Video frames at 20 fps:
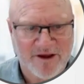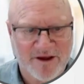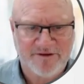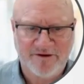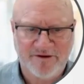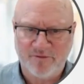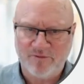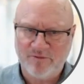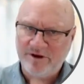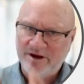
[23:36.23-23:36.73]

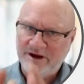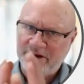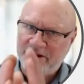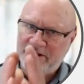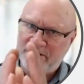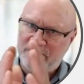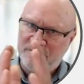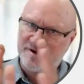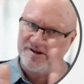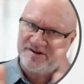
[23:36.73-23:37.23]
So really
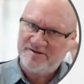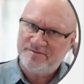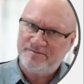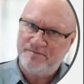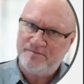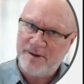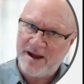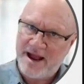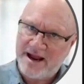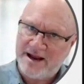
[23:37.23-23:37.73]
you're
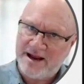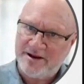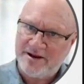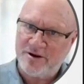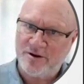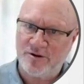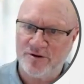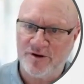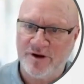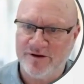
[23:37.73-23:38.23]
expanding
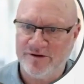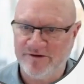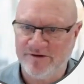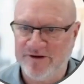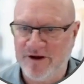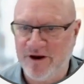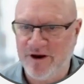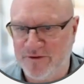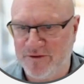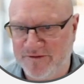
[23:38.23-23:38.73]
on those
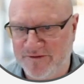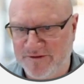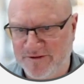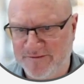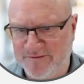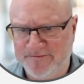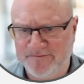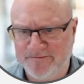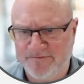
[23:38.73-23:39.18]
notes.